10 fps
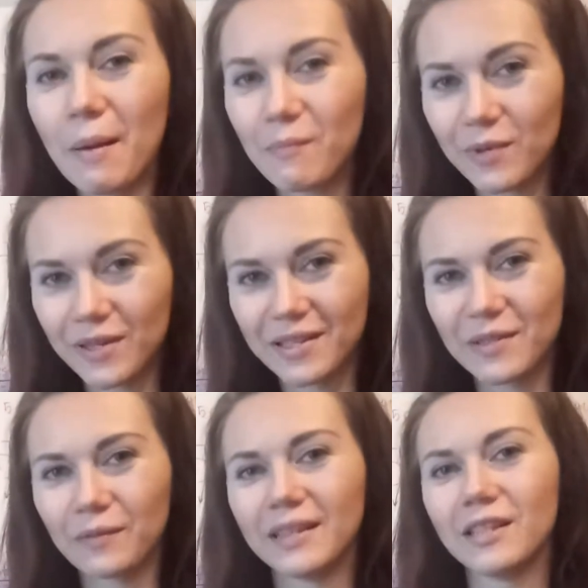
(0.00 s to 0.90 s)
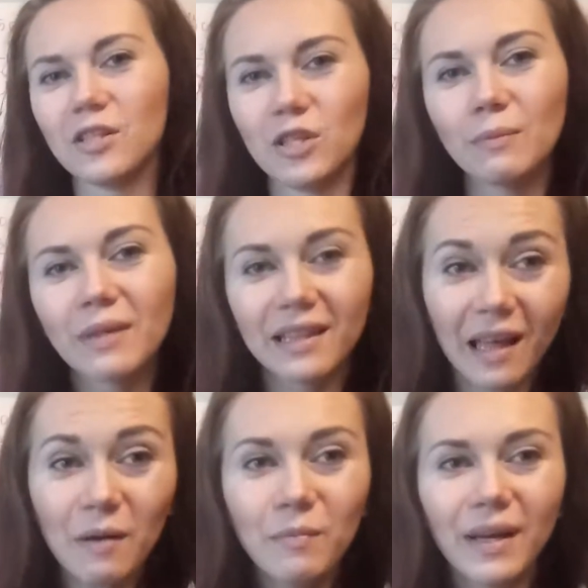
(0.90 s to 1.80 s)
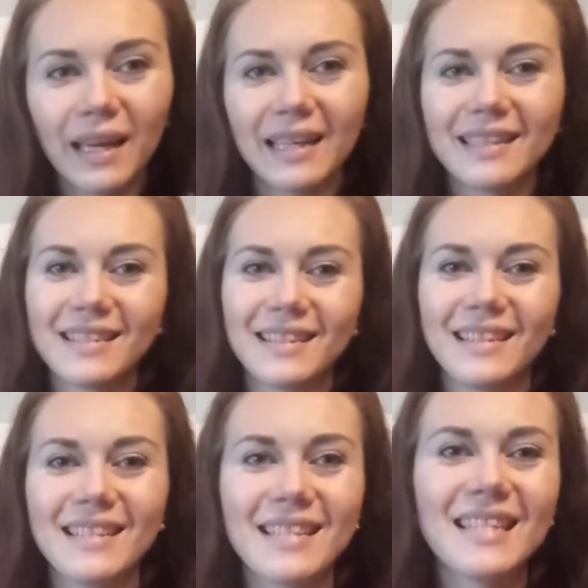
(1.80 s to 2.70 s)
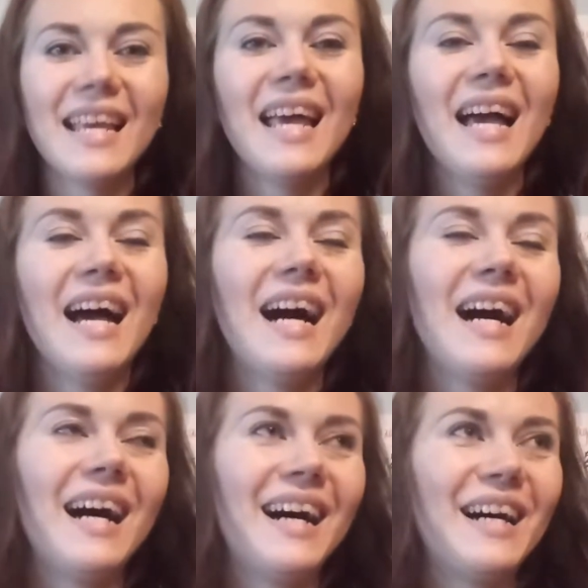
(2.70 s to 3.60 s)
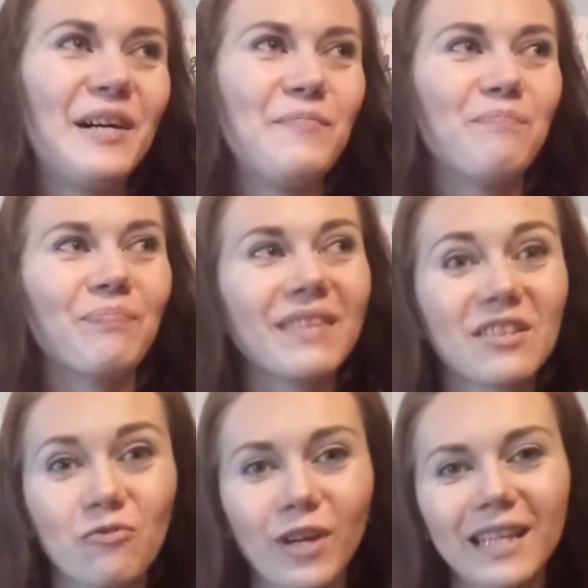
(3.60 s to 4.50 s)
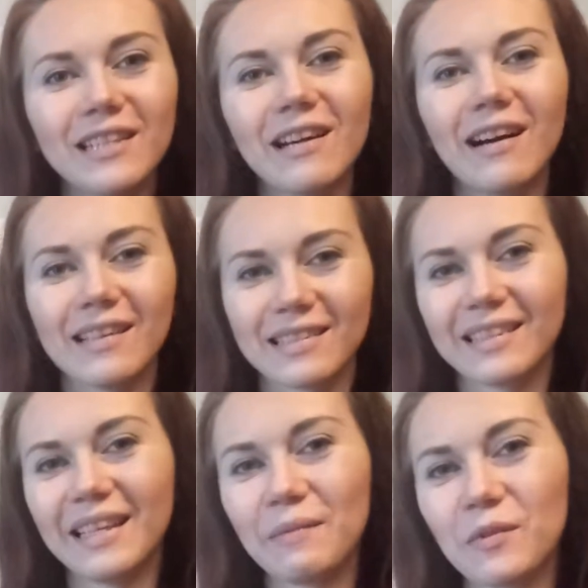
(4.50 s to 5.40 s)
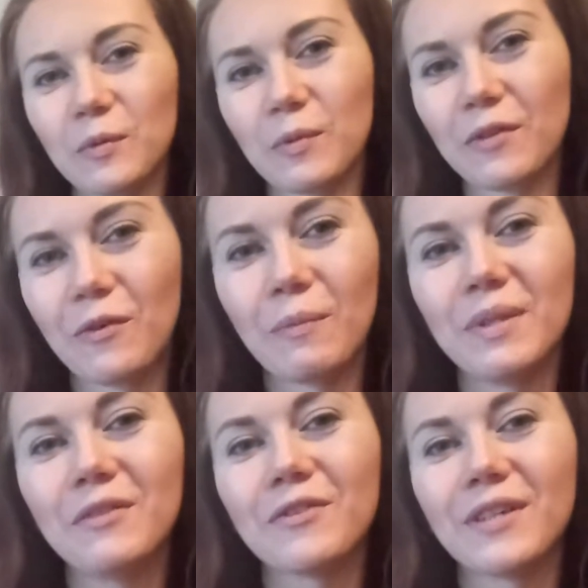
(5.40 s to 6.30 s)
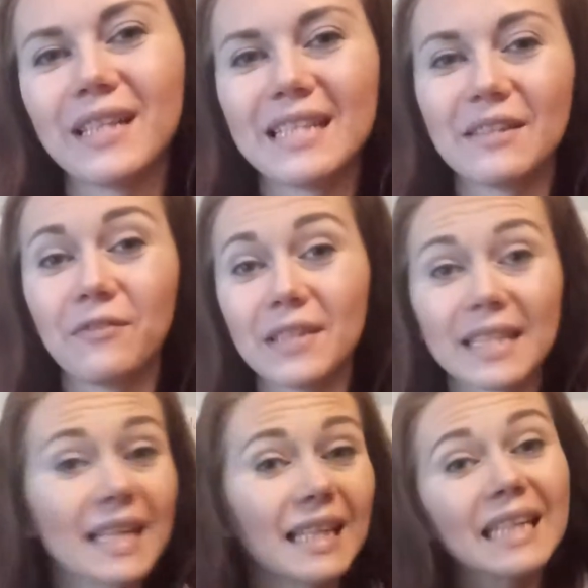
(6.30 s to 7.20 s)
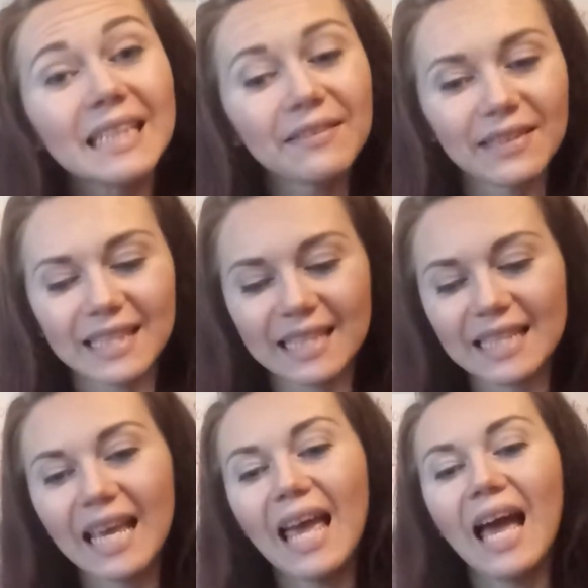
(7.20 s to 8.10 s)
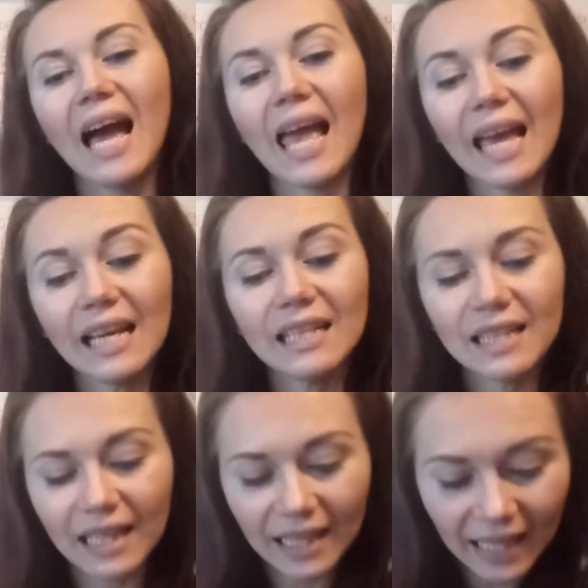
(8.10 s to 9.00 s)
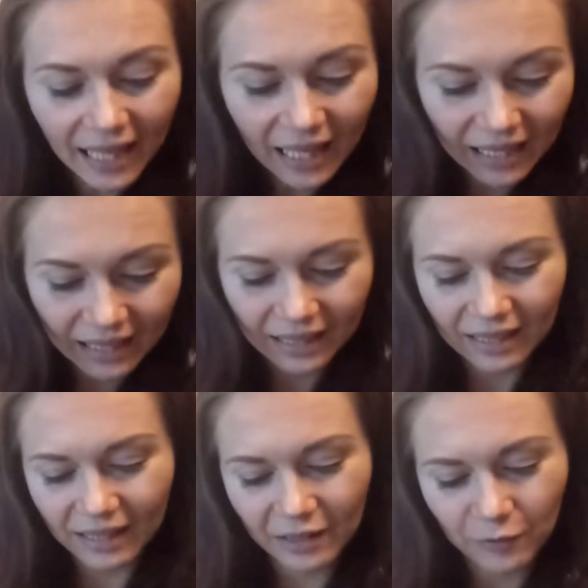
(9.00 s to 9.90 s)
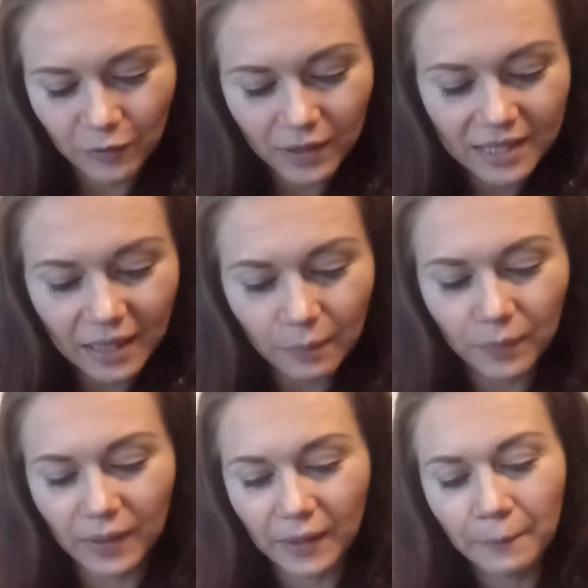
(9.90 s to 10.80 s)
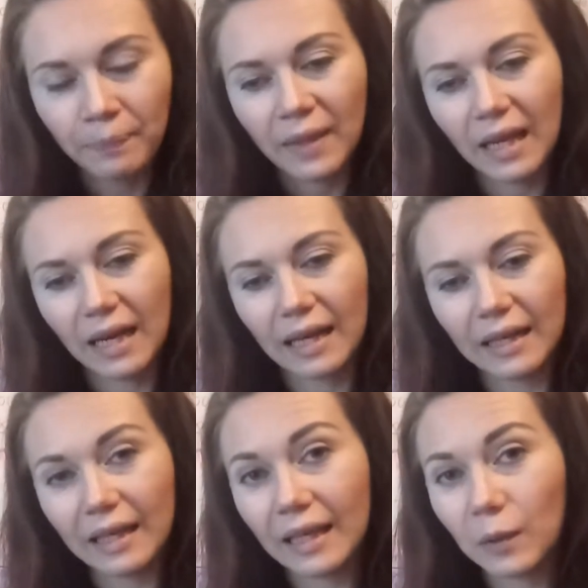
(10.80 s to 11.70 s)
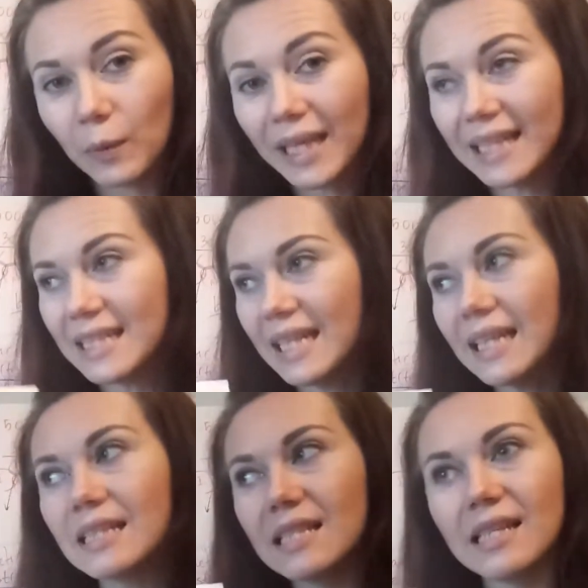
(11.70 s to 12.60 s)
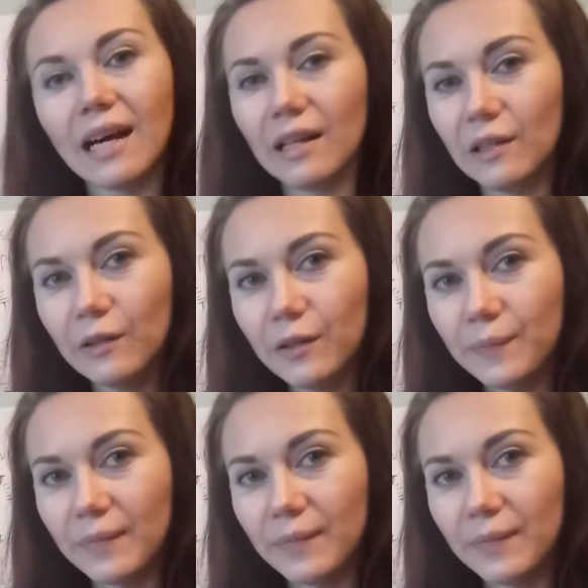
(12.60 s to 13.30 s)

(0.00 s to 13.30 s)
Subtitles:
members of the gym club, and this trainer asks them to perform different physical activities. And again, for example, we can take this dialogue,